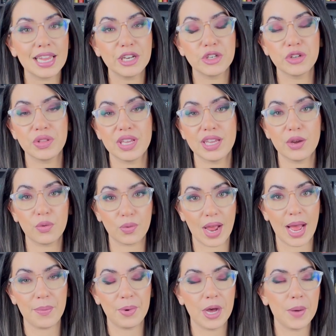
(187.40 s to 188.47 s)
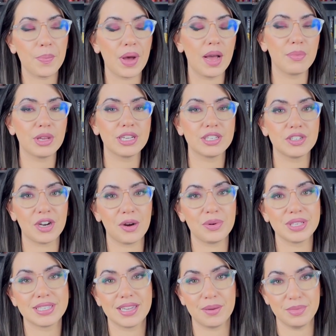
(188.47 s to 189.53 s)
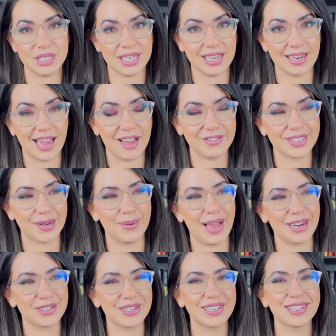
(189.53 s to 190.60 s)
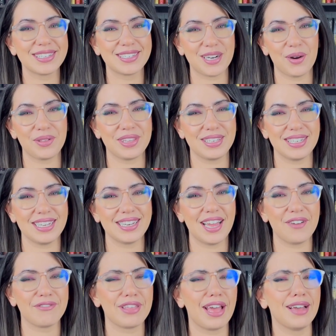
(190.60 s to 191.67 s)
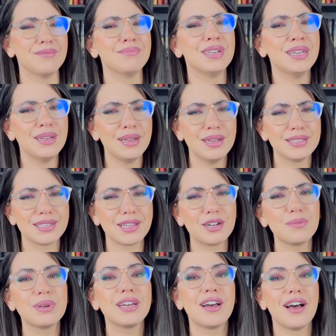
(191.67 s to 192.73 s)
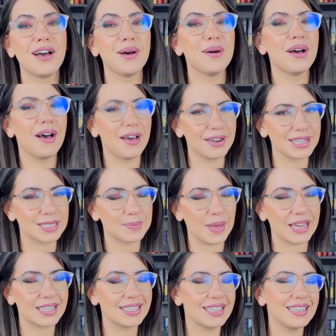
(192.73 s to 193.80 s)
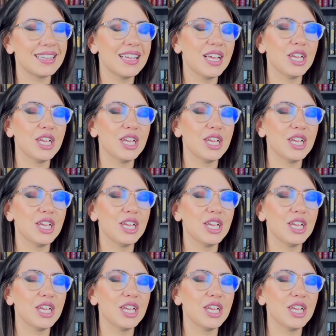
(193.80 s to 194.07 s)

into the wrap up, I'm gonna start with some DNFs, and I'm actually gonna start with a DNF that it's a little bit uh, unexpected.